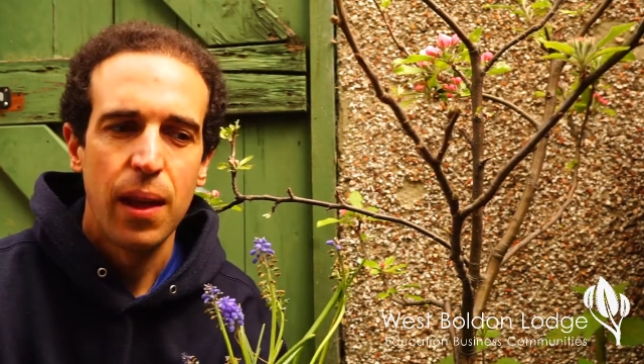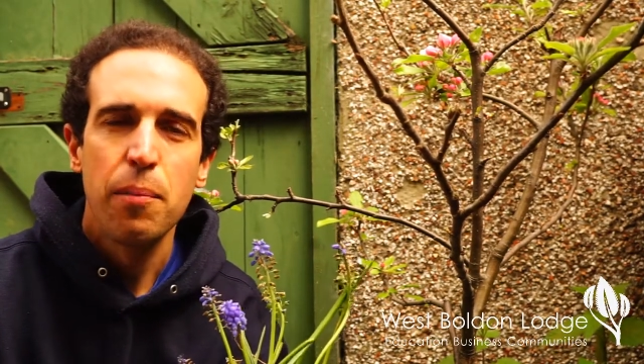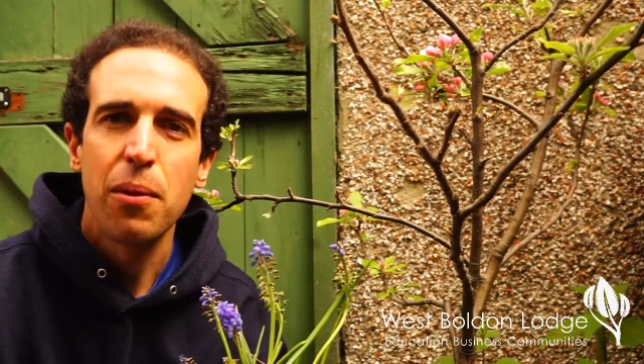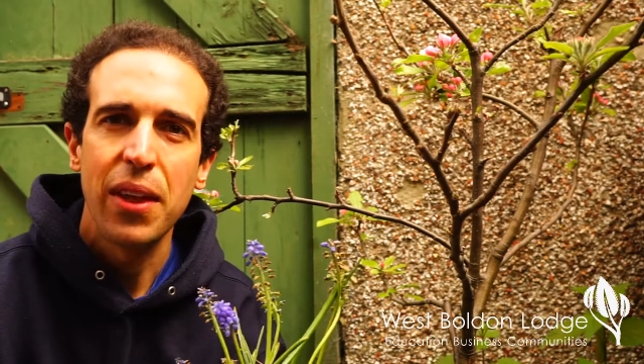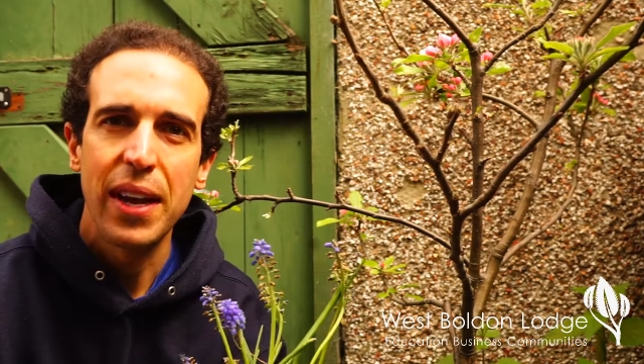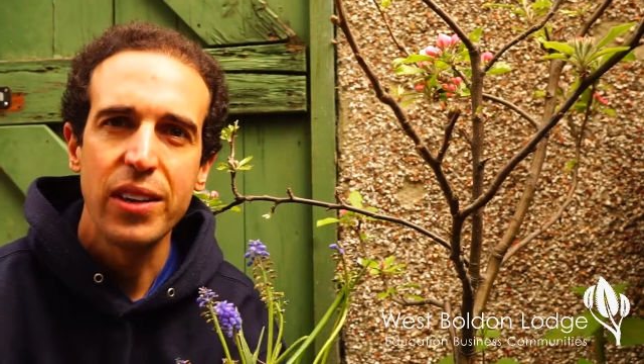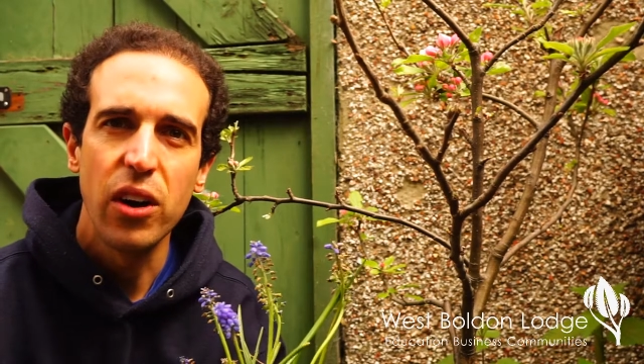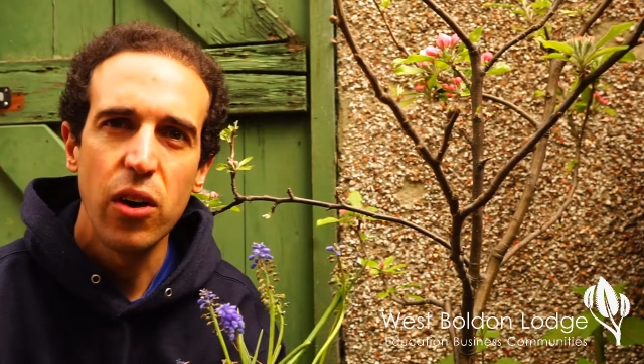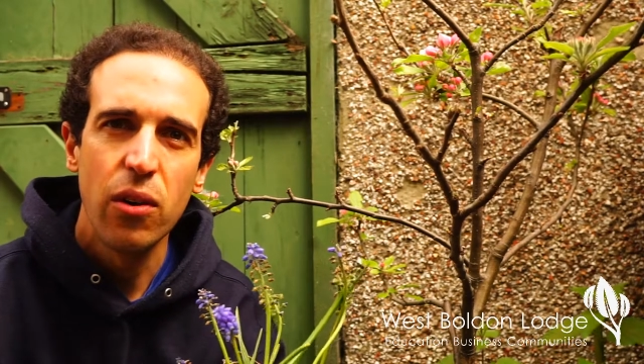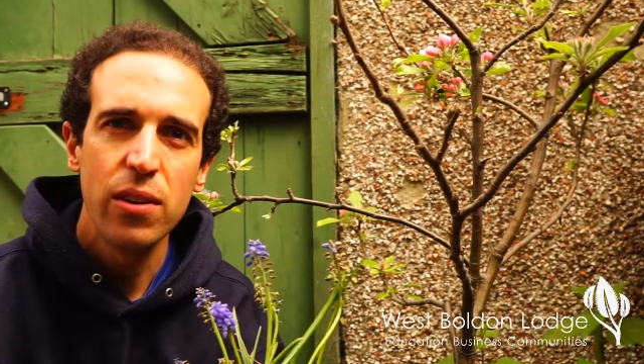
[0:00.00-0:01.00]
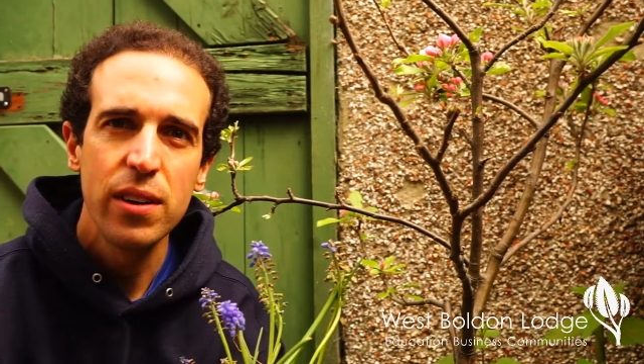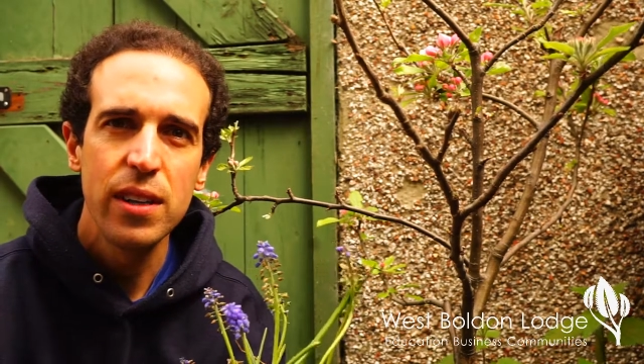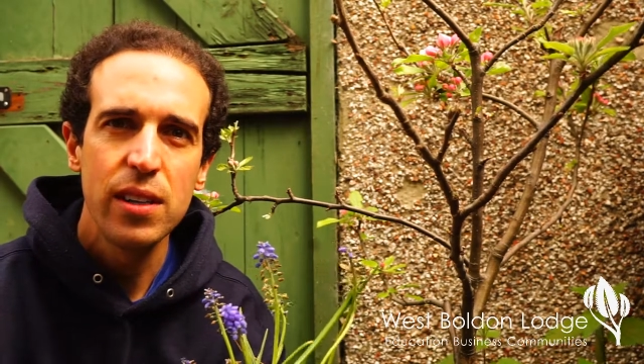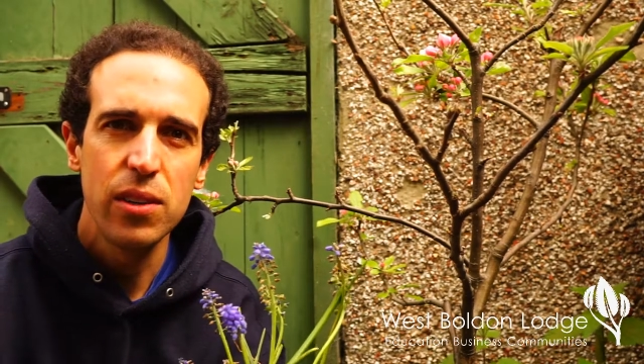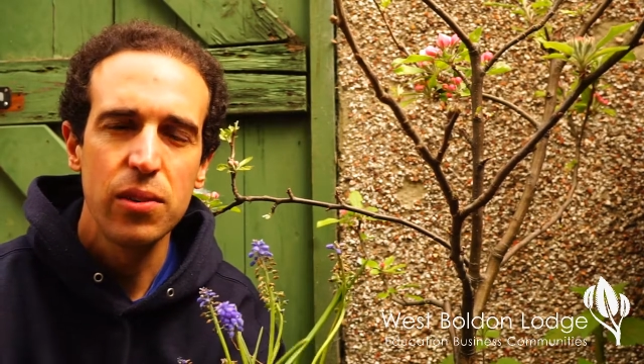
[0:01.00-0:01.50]
but they can
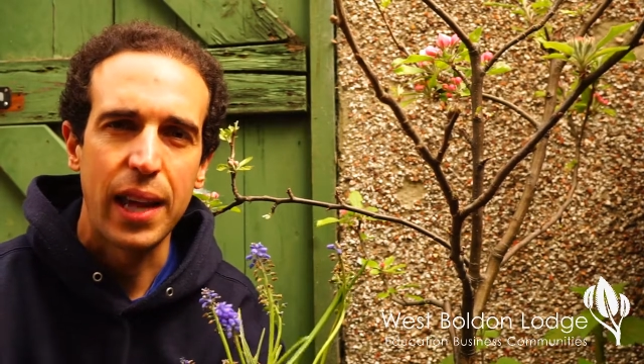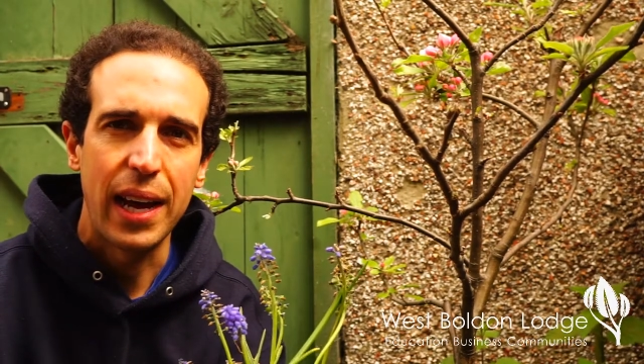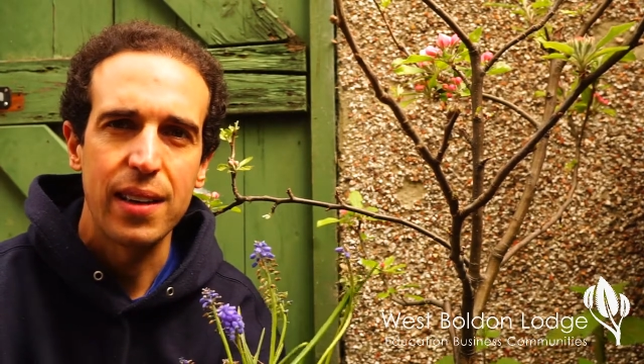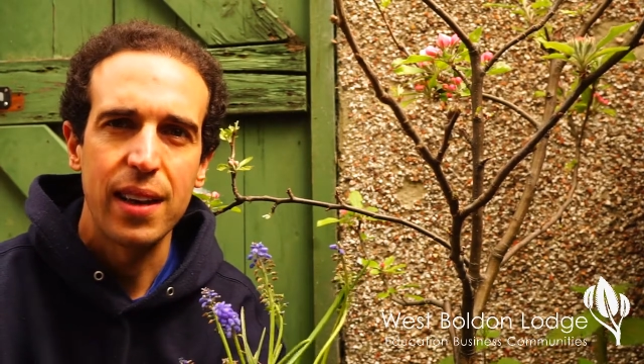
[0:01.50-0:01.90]
only do that